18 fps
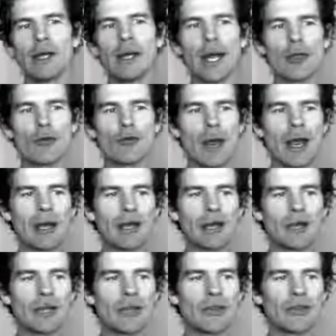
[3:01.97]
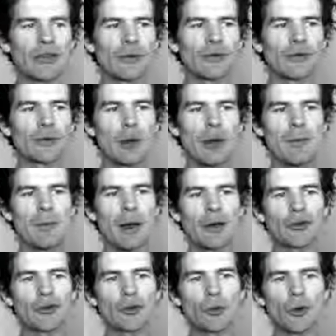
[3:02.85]
Now, the reality is if Twin
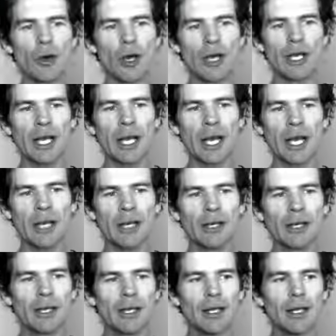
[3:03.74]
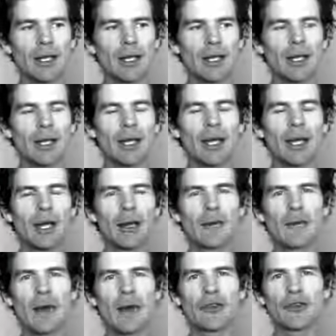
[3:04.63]
Muscle Workout,
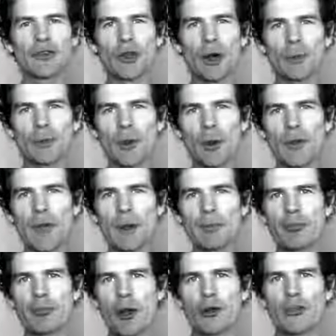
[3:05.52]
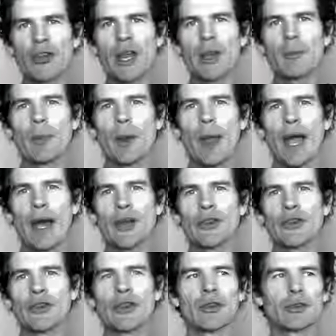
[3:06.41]
if they stopped doing their protein
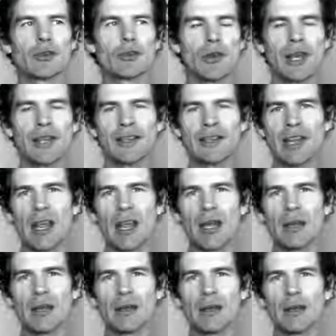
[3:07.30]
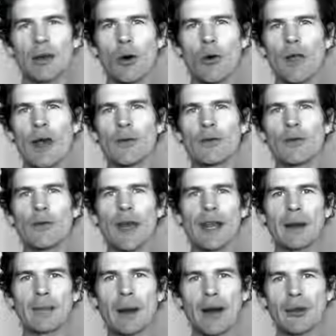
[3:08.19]
powders and creatine, all that
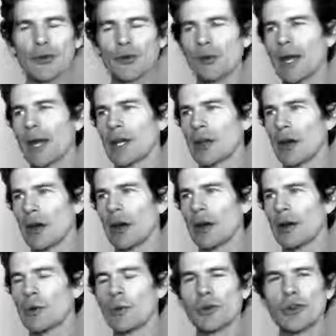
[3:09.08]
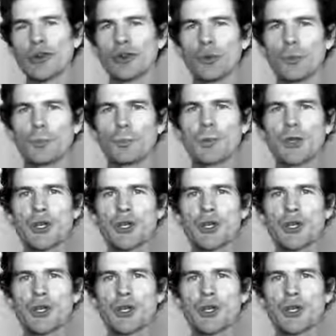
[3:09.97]
fake muscle they got would just